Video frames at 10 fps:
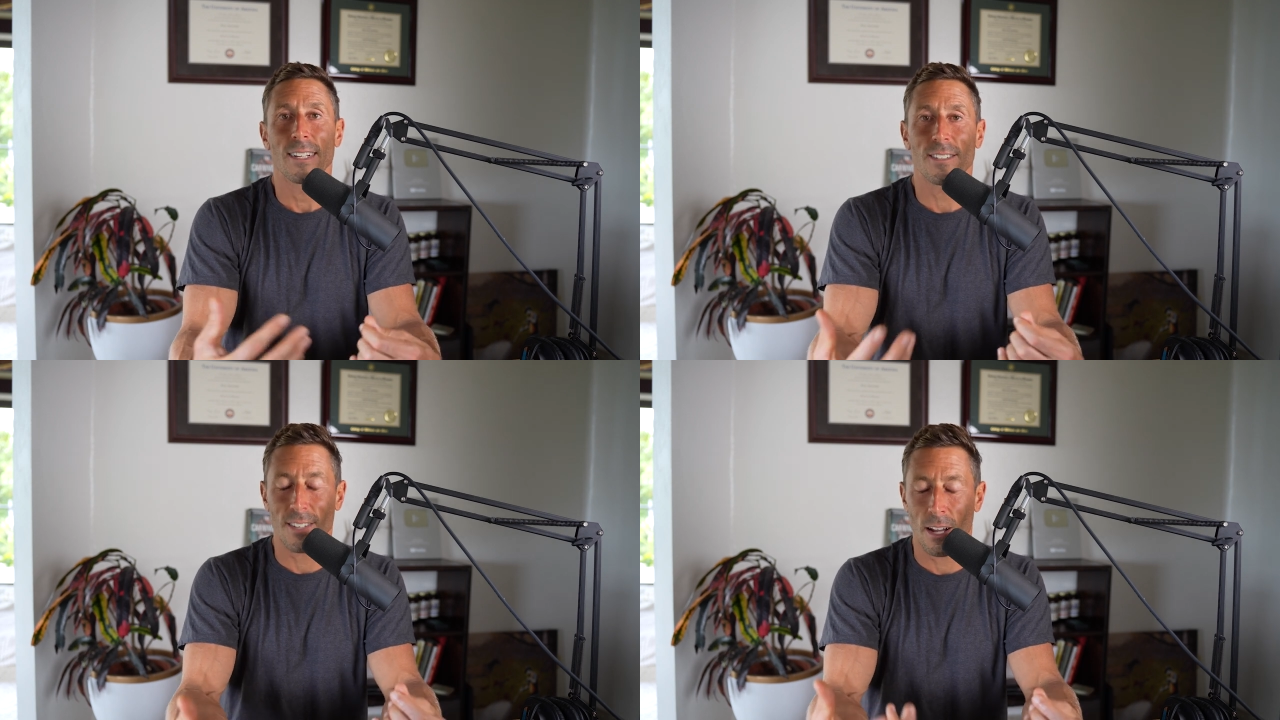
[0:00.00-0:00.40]

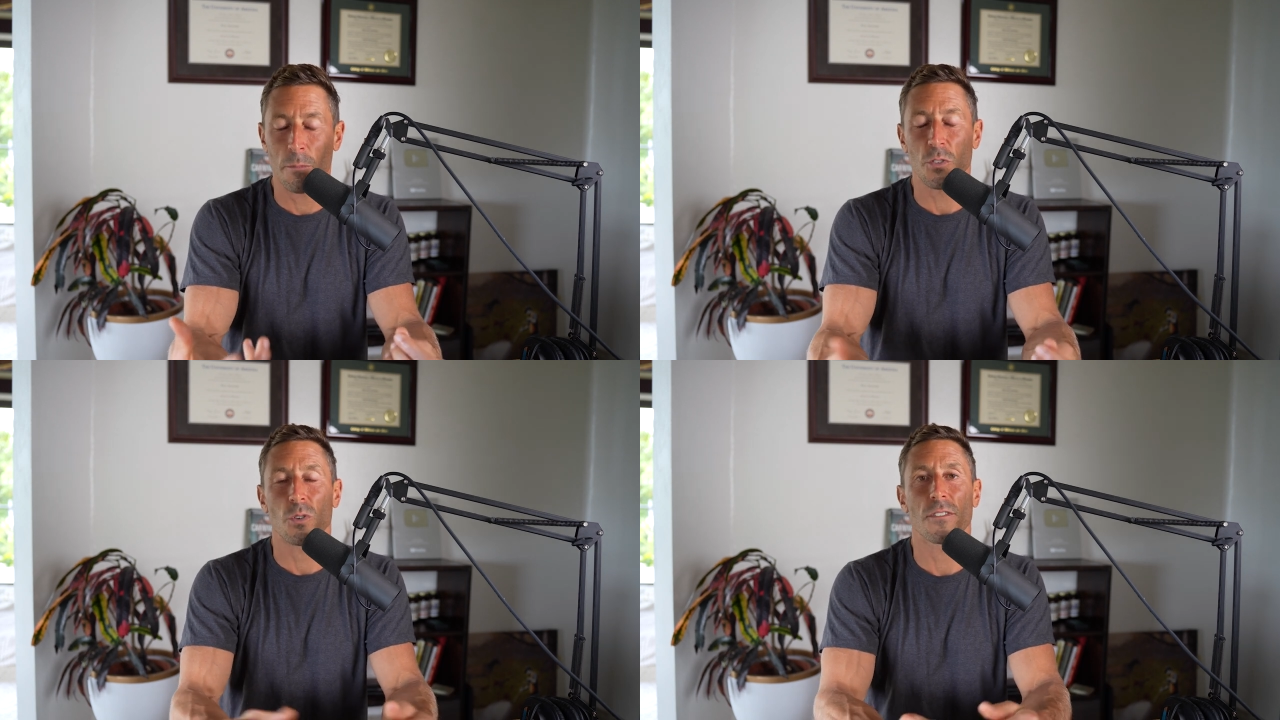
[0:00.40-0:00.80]

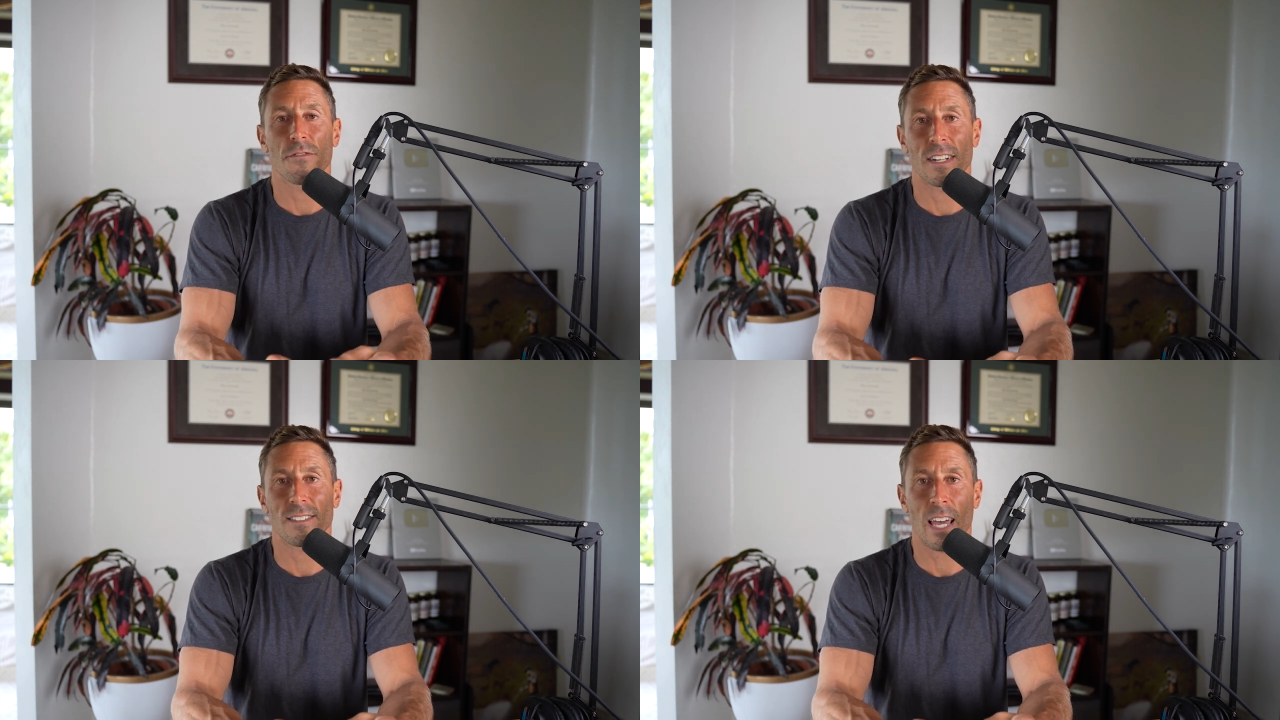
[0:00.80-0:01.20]
some sort of
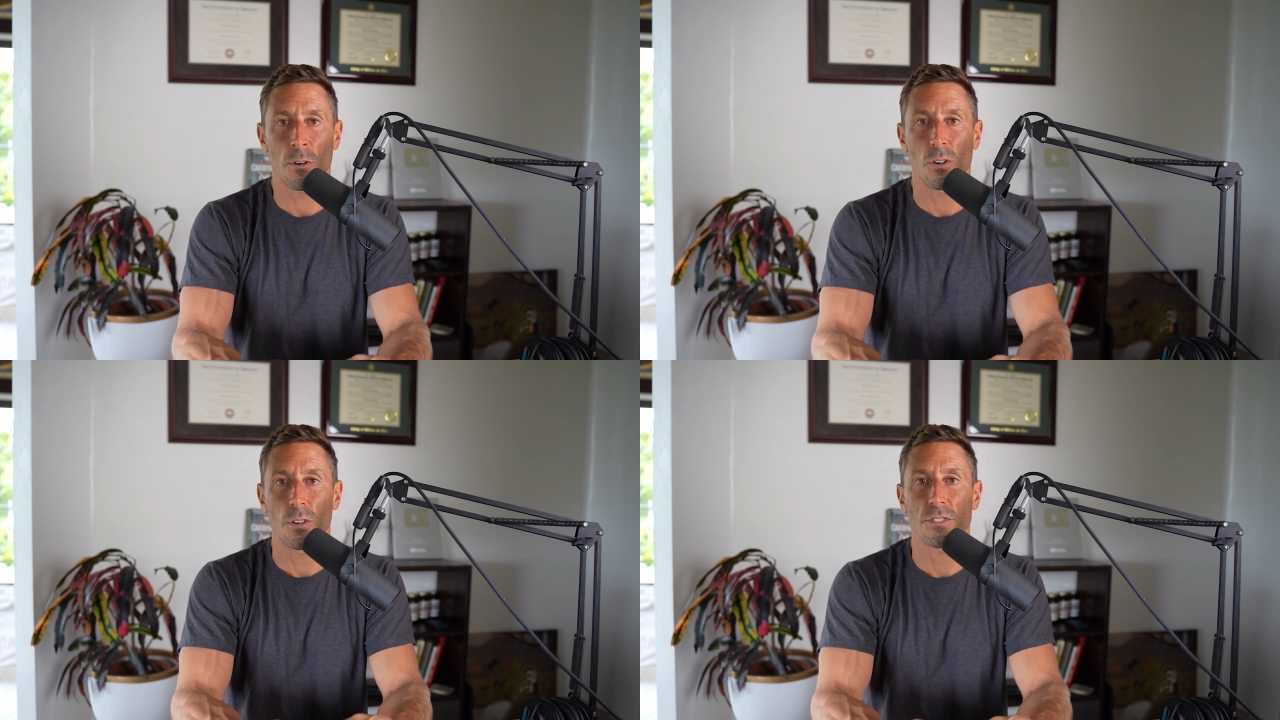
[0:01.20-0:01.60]
defense
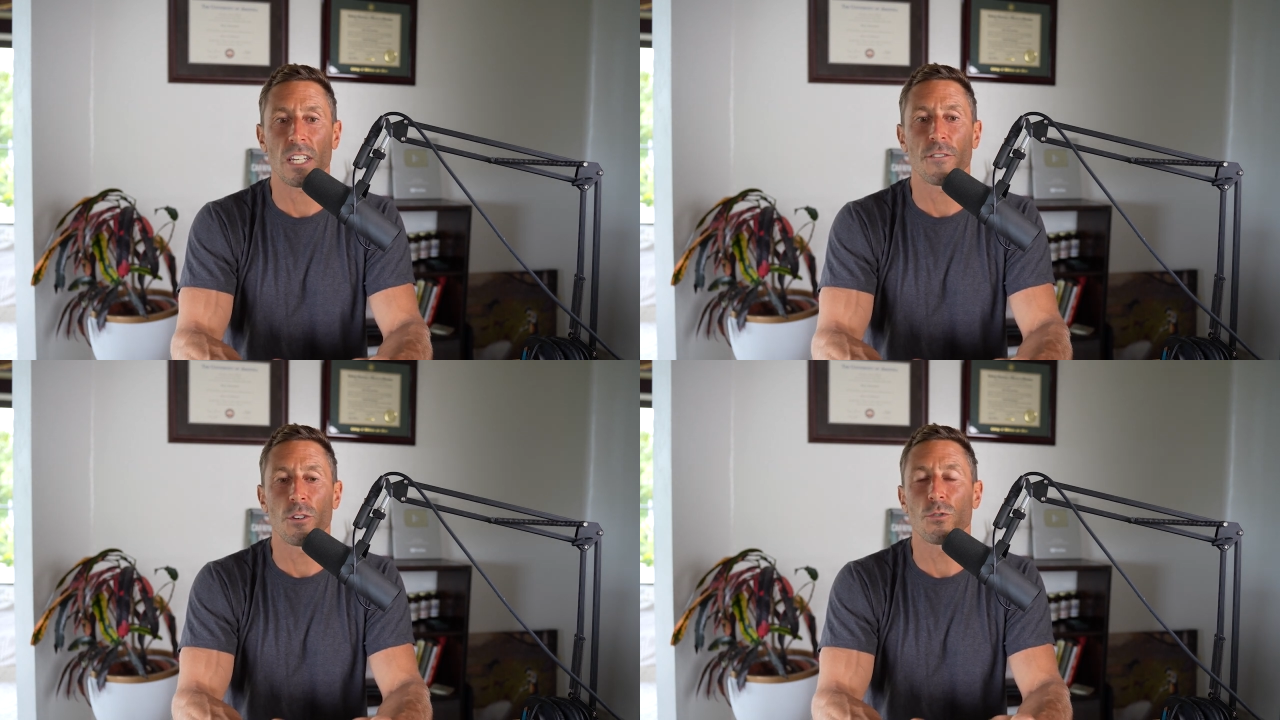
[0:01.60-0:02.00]
chemicals
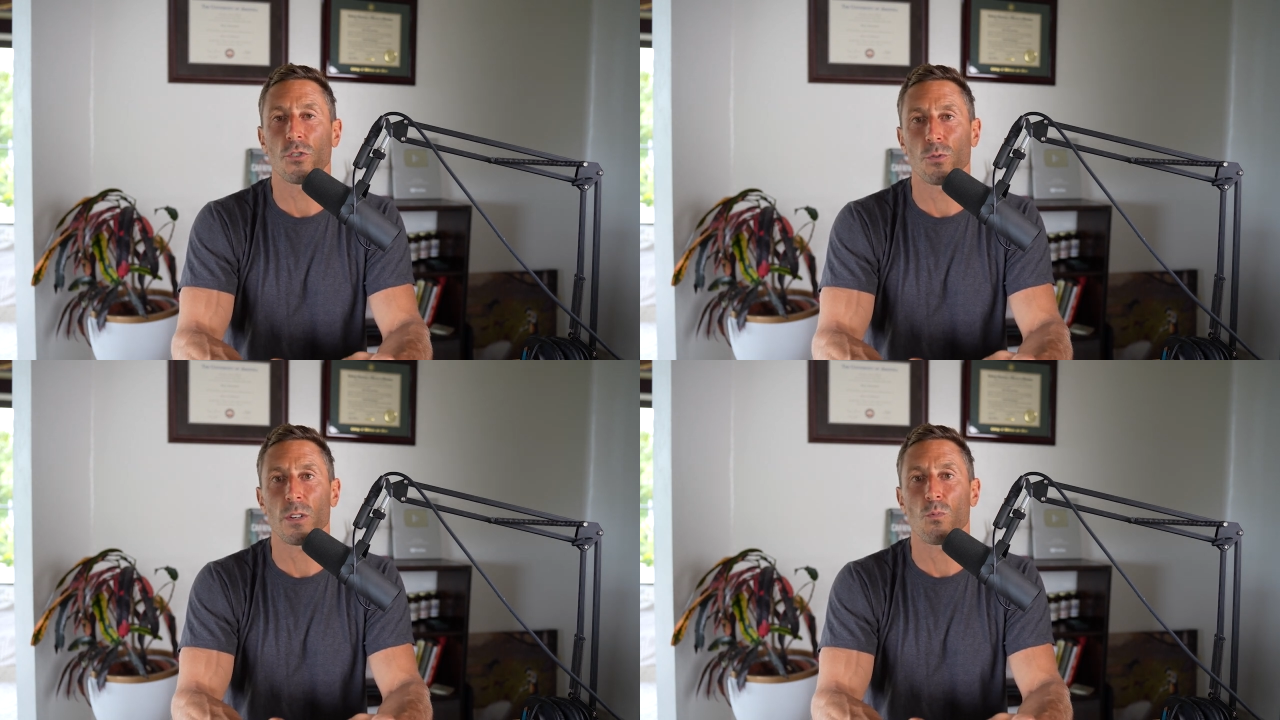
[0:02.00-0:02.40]
if you
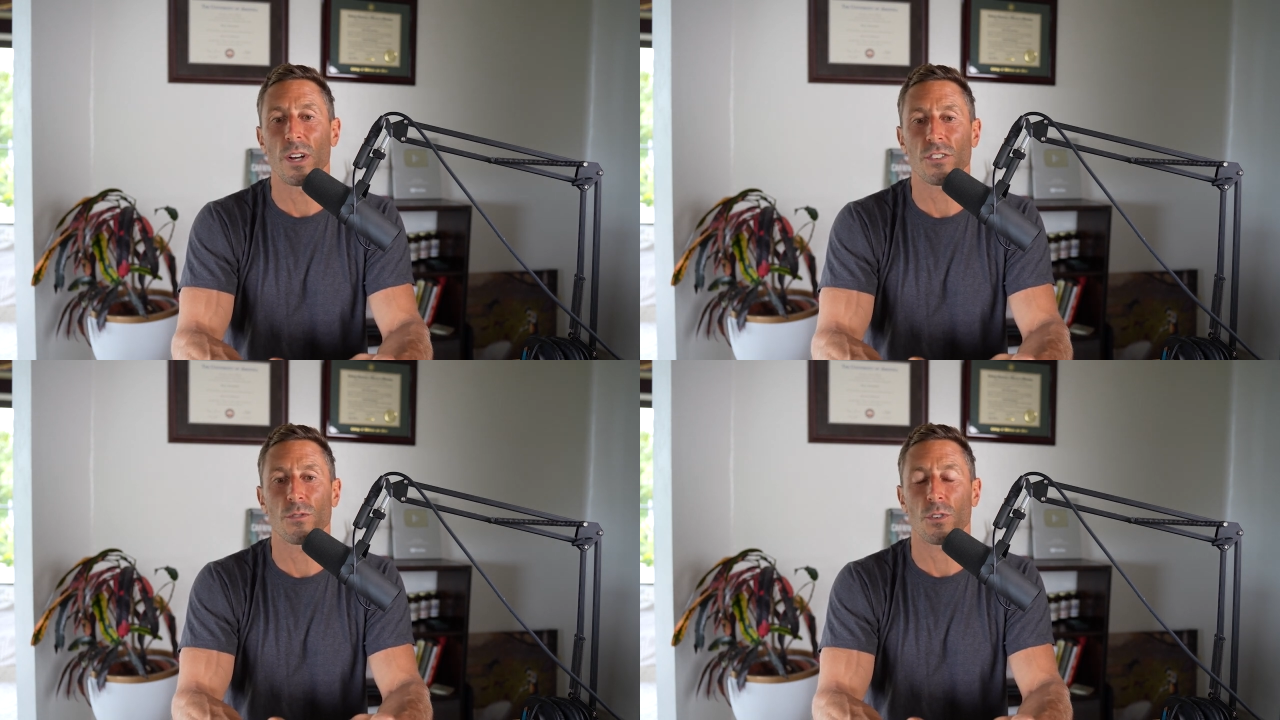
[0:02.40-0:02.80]
truly
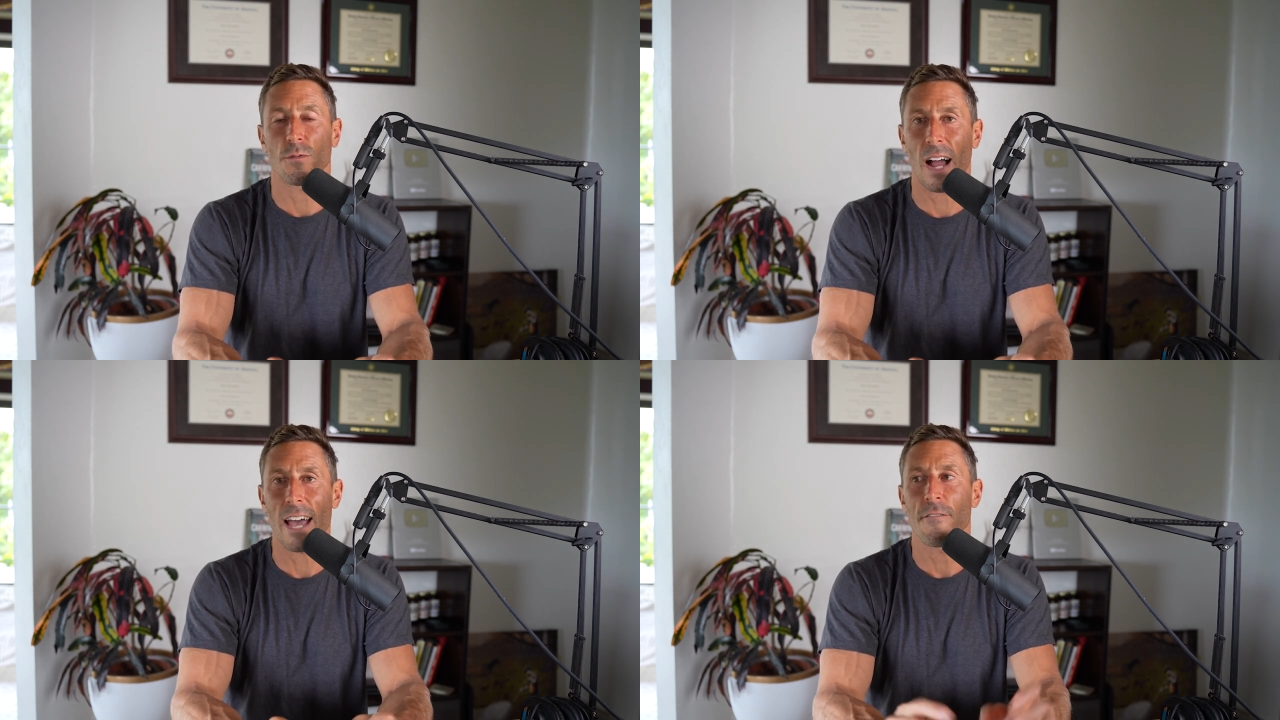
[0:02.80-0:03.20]
wish to
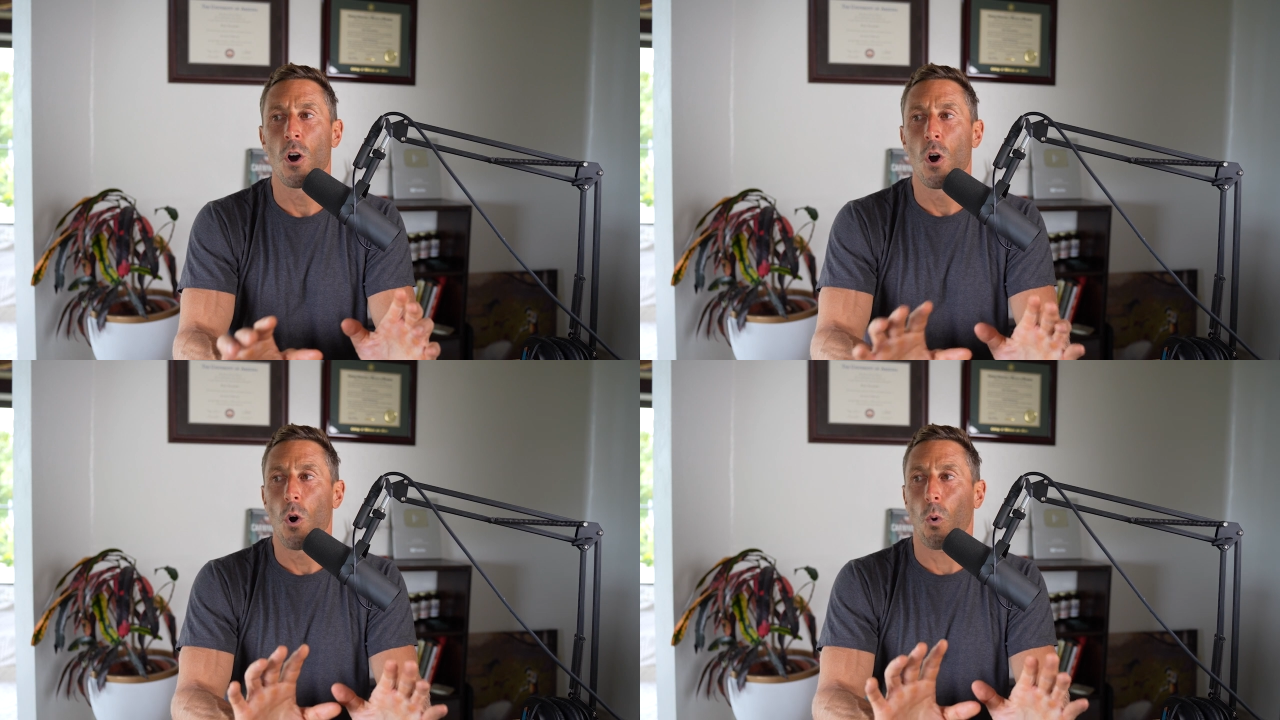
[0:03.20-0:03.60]
survive
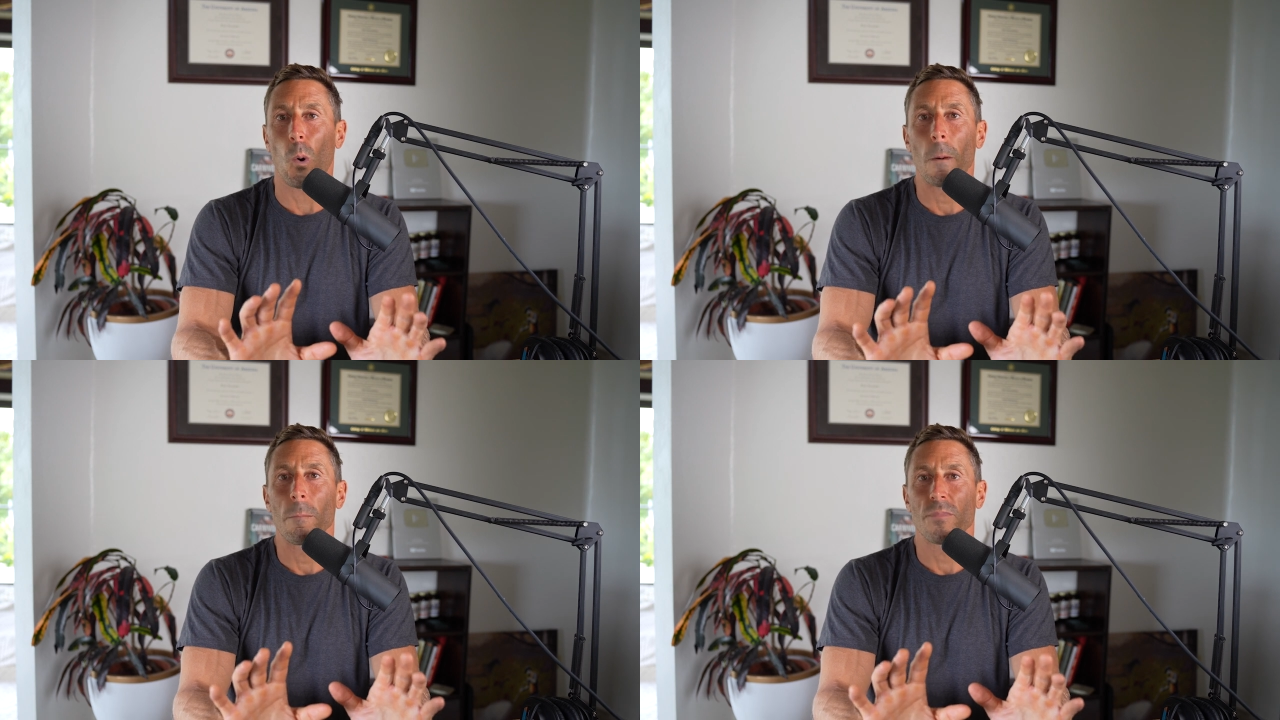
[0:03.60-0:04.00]

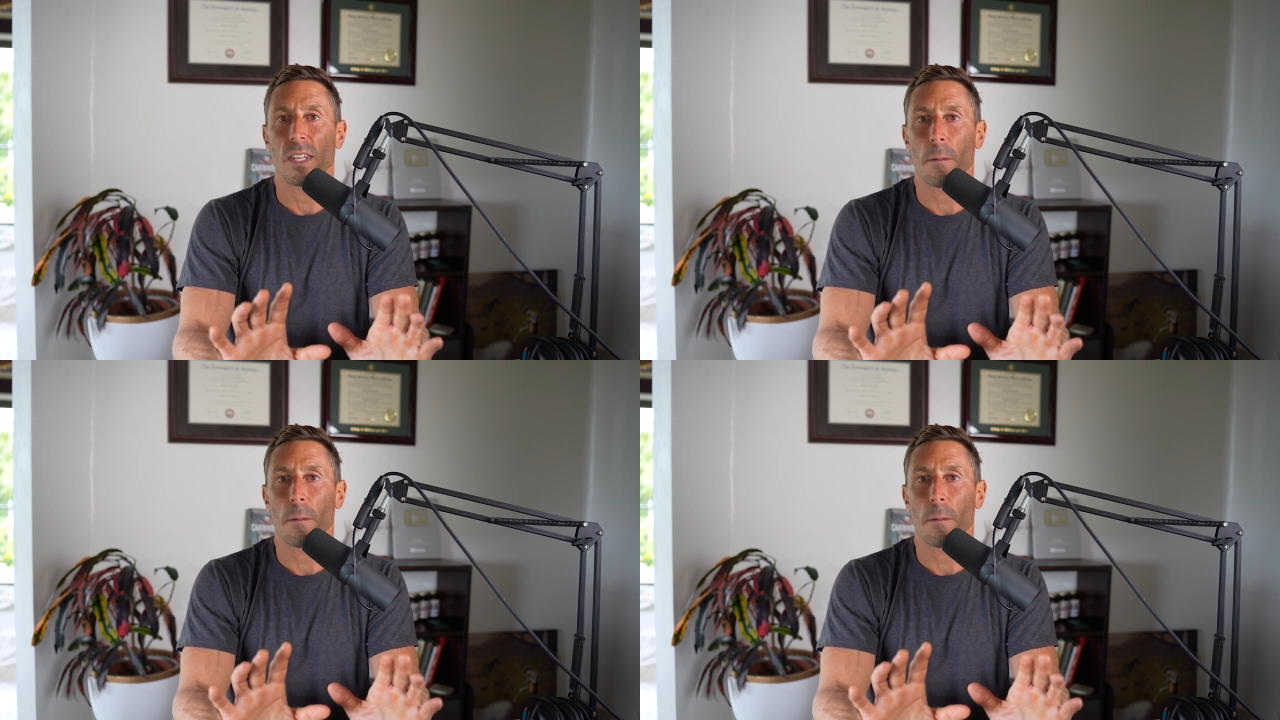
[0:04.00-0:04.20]
or